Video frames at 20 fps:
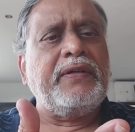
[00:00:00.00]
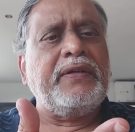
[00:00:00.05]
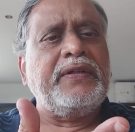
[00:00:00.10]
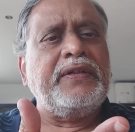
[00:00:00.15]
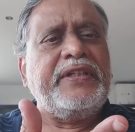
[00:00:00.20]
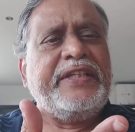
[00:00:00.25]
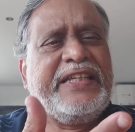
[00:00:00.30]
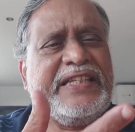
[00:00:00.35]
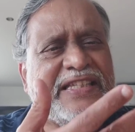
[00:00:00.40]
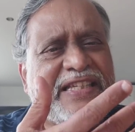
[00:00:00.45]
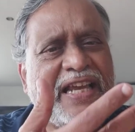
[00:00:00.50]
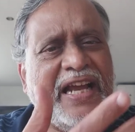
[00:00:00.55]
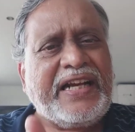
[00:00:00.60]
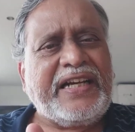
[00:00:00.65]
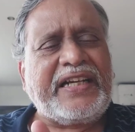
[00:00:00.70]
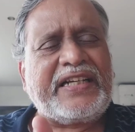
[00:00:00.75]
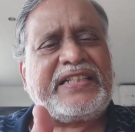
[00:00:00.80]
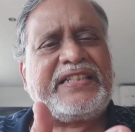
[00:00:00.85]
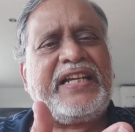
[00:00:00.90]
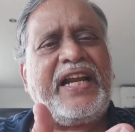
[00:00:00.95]
easy
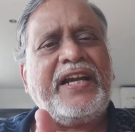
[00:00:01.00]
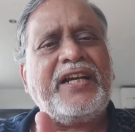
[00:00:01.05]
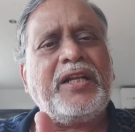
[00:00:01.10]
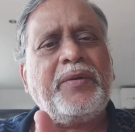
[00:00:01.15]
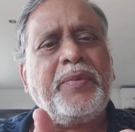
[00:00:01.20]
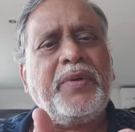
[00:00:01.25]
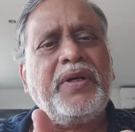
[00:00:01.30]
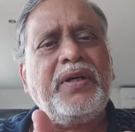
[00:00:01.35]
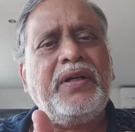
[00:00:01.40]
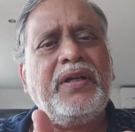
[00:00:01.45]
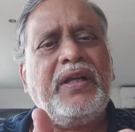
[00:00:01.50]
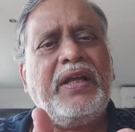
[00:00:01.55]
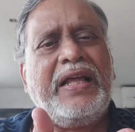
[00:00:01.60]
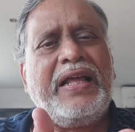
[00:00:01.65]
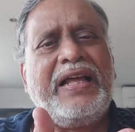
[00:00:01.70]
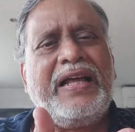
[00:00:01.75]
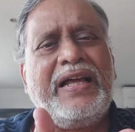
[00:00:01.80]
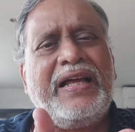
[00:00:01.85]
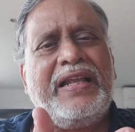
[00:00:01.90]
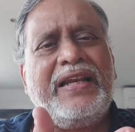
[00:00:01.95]
understandable
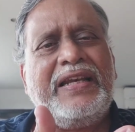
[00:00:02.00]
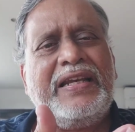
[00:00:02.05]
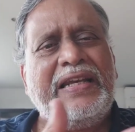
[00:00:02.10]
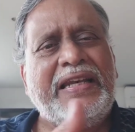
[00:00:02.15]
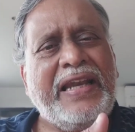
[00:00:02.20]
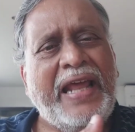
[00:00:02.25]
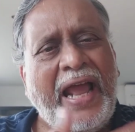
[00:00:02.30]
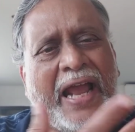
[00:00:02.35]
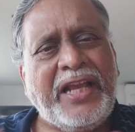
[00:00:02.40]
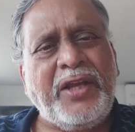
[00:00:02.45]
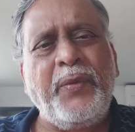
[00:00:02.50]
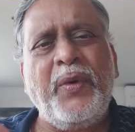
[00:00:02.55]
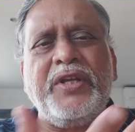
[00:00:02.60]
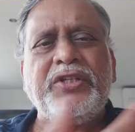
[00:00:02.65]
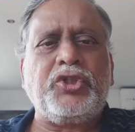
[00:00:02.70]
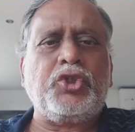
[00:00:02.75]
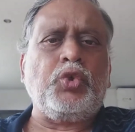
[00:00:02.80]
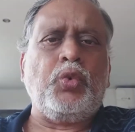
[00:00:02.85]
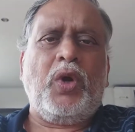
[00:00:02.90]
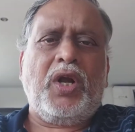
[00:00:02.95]

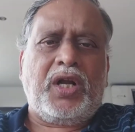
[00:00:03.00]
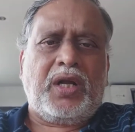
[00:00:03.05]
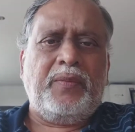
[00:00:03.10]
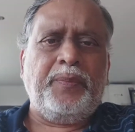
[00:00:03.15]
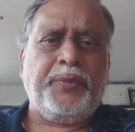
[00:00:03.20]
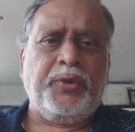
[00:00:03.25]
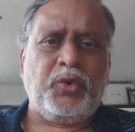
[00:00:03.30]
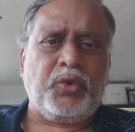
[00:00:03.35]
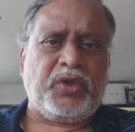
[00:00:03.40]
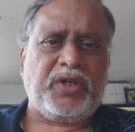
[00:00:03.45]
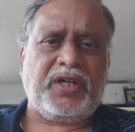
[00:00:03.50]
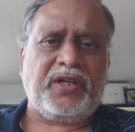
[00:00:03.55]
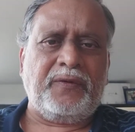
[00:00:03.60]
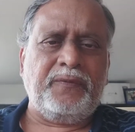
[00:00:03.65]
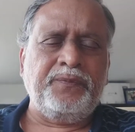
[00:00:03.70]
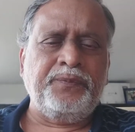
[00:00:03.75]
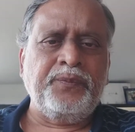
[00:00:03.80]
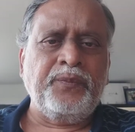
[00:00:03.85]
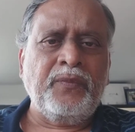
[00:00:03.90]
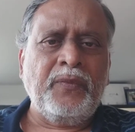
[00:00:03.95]
language to a computer.
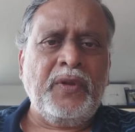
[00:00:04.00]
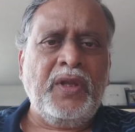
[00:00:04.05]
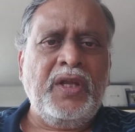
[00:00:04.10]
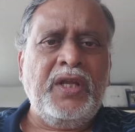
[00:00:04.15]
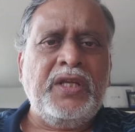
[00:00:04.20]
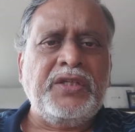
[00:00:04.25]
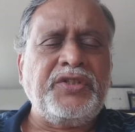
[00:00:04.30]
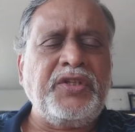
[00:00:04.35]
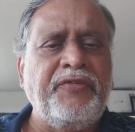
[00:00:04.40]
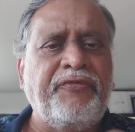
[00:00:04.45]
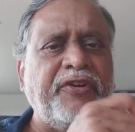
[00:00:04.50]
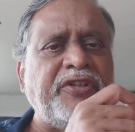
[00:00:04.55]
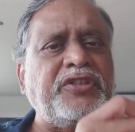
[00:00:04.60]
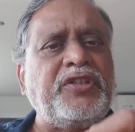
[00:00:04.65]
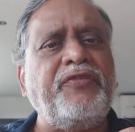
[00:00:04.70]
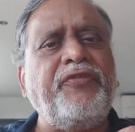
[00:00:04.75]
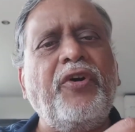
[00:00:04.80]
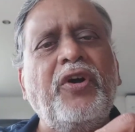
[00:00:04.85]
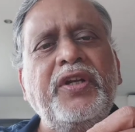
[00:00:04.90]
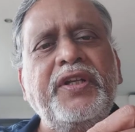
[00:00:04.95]
See, first
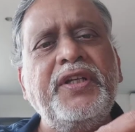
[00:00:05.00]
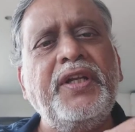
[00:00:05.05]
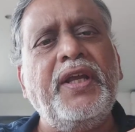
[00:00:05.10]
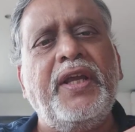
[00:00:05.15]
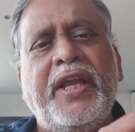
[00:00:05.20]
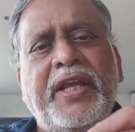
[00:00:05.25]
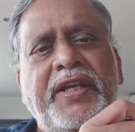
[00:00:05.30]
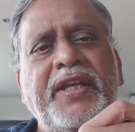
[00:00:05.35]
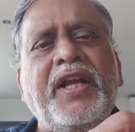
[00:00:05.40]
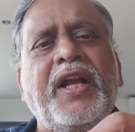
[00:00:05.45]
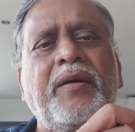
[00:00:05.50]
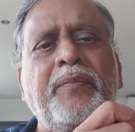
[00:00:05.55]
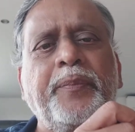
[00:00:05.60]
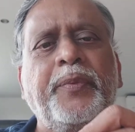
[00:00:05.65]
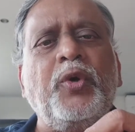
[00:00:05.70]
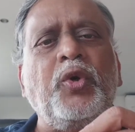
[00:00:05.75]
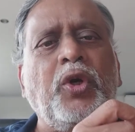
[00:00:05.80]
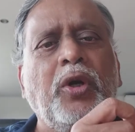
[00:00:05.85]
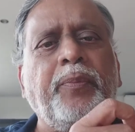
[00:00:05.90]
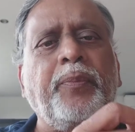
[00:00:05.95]
of all, in any
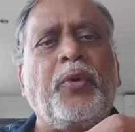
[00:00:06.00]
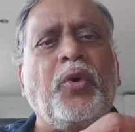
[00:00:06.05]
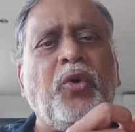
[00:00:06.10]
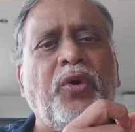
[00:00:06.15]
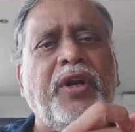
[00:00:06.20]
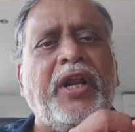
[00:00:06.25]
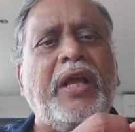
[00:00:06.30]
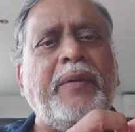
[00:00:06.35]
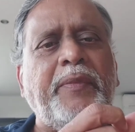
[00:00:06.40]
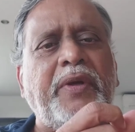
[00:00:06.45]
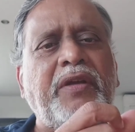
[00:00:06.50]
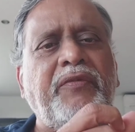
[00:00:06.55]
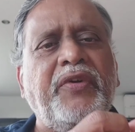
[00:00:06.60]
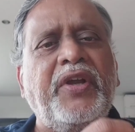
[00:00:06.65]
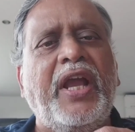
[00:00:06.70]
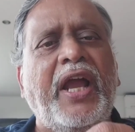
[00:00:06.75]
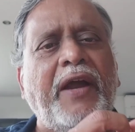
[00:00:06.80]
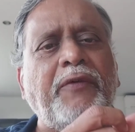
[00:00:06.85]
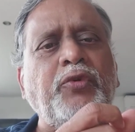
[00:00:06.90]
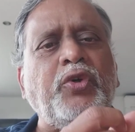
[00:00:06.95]
computer programming, we
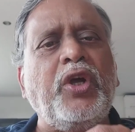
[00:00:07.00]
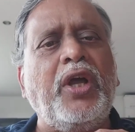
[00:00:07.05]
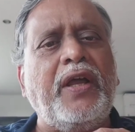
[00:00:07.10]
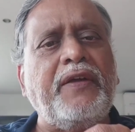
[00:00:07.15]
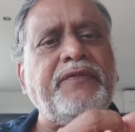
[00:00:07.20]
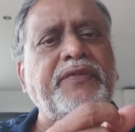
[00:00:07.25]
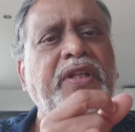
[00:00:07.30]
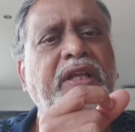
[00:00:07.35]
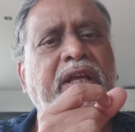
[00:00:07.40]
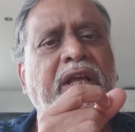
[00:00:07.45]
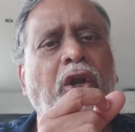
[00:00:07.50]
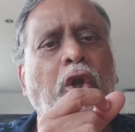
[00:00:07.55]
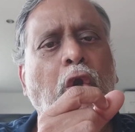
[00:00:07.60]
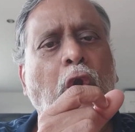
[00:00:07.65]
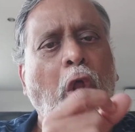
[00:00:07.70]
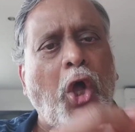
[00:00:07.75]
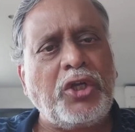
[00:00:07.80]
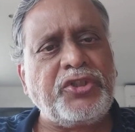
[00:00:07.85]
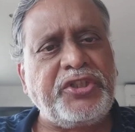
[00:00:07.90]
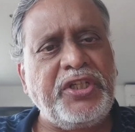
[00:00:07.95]
have to have the
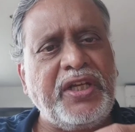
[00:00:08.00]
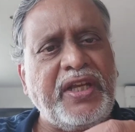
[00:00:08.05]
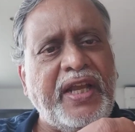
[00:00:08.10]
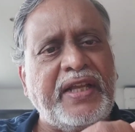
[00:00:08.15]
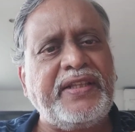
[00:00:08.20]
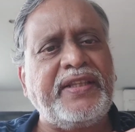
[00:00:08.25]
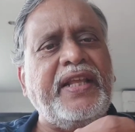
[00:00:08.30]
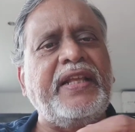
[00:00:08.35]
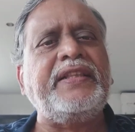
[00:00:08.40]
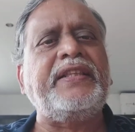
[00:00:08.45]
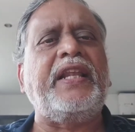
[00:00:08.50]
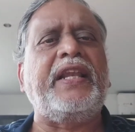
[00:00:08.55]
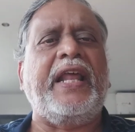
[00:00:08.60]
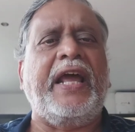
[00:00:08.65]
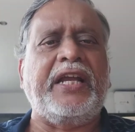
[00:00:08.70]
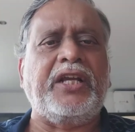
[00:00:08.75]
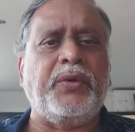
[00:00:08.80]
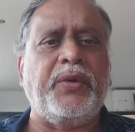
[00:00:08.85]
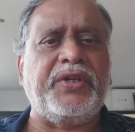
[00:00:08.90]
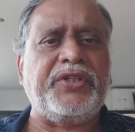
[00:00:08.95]
logic and then the
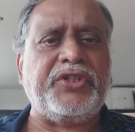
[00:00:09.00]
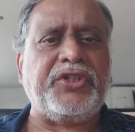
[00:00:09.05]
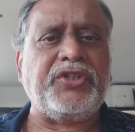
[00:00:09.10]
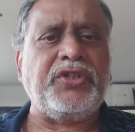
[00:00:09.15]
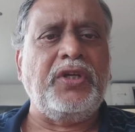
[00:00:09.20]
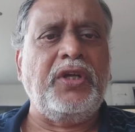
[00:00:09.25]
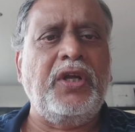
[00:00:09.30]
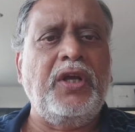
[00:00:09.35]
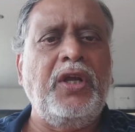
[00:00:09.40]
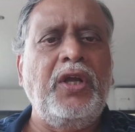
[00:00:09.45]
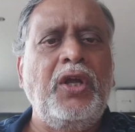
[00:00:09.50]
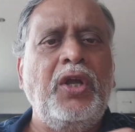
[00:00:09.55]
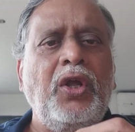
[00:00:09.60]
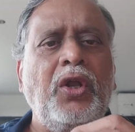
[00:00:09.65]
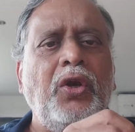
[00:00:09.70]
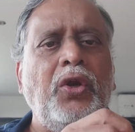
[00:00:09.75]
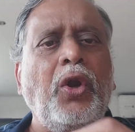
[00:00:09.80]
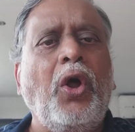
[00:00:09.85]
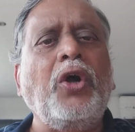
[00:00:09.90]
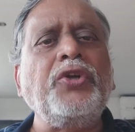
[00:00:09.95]
language.
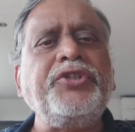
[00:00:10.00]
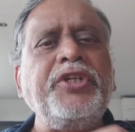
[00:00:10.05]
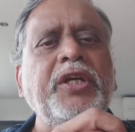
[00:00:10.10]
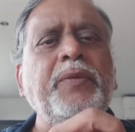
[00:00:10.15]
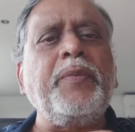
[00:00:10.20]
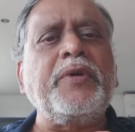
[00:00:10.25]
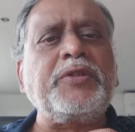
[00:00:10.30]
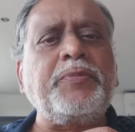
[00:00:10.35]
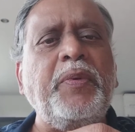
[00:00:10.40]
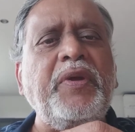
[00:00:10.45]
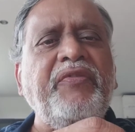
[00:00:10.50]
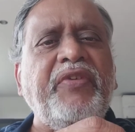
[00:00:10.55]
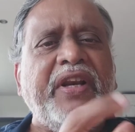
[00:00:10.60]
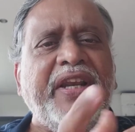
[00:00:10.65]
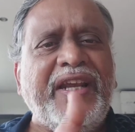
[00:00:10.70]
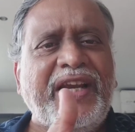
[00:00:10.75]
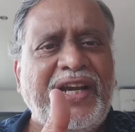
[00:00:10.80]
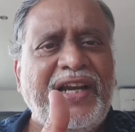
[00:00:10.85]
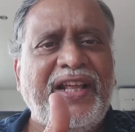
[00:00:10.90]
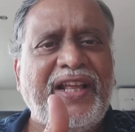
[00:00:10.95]
Logic must be very
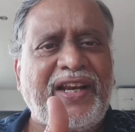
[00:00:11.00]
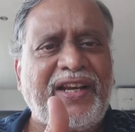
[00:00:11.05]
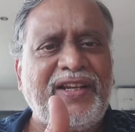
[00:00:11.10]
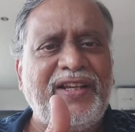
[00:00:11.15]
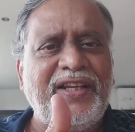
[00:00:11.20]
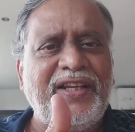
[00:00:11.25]
clear,